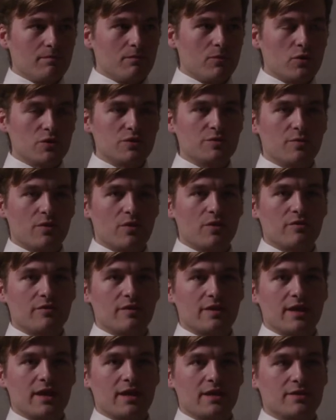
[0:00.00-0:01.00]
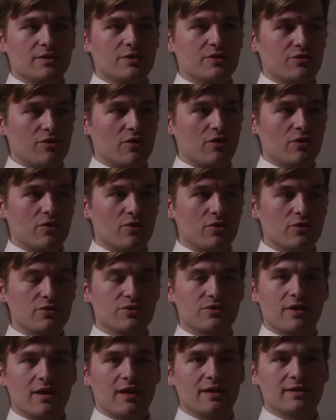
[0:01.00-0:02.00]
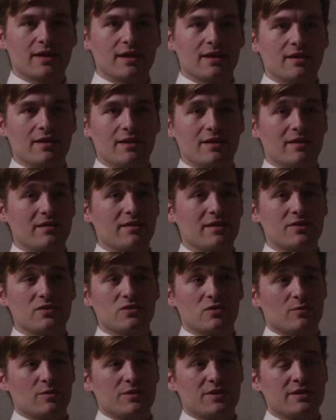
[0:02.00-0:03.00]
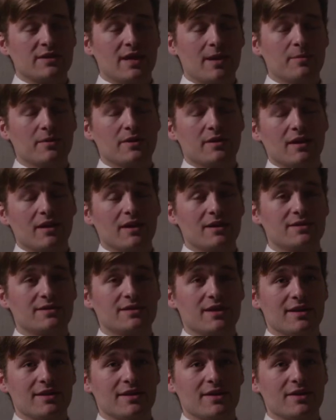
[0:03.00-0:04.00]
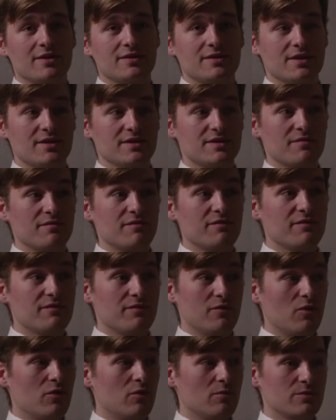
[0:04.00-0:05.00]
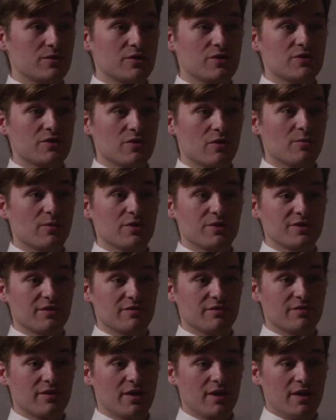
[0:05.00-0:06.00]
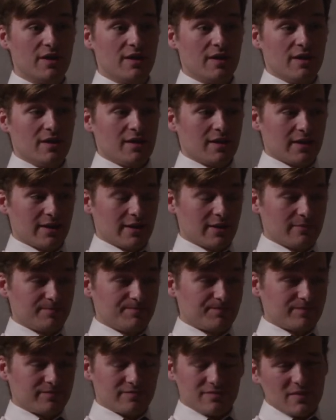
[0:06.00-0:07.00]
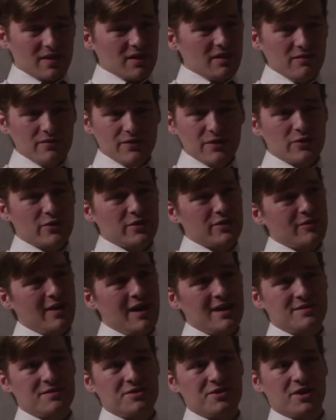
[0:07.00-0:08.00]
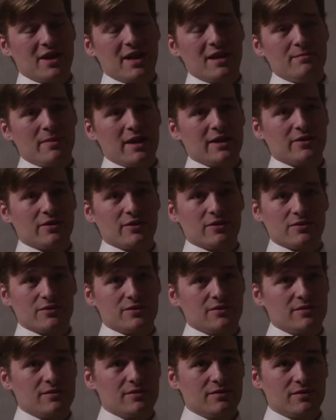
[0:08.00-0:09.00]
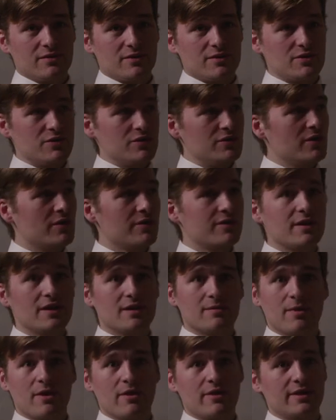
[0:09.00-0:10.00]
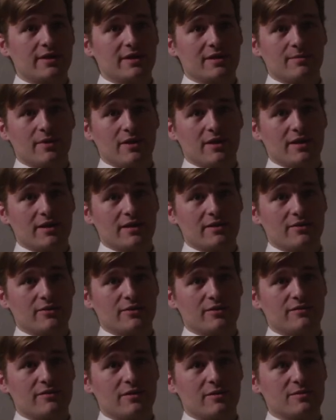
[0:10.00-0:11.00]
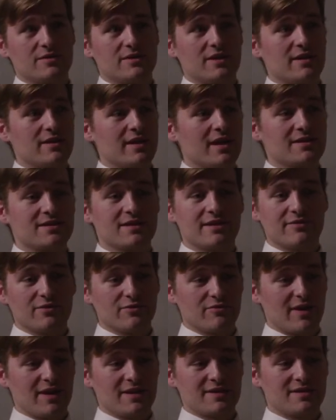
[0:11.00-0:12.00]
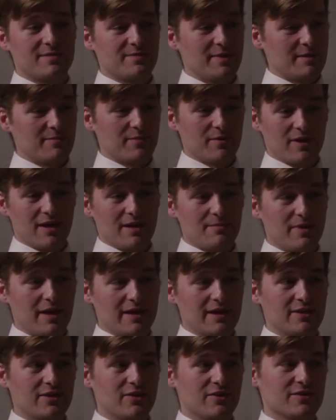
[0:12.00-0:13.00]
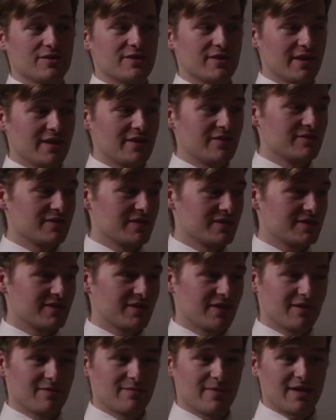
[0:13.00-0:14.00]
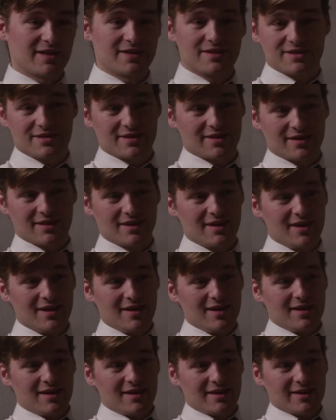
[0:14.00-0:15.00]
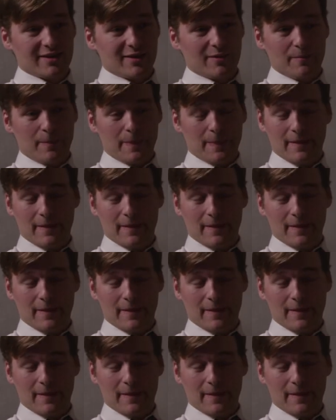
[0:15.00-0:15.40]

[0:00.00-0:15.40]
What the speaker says: much more of a kind of strong cultural identity. And I think so much has happened in the last 10 years and it's informed so much of, you know, you look at the rise of Shane Meadows. There's nothing American about any of those films. And then that's given rise to people like Paddy Considine, who's in turn managed to, you know,